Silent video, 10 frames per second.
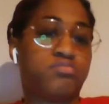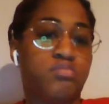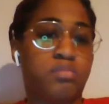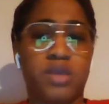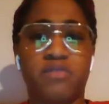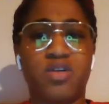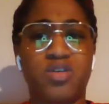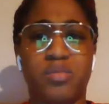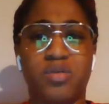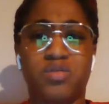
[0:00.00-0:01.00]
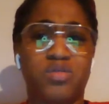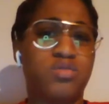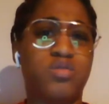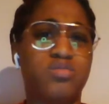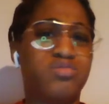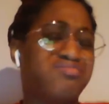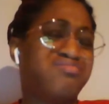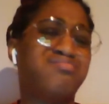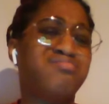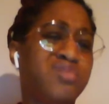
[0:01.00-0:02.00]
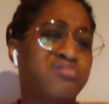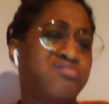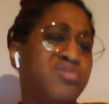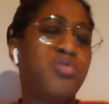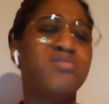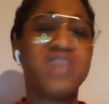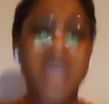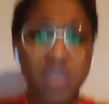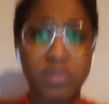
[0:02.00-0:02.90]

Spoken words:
Be vulnerable. Who gonna check you,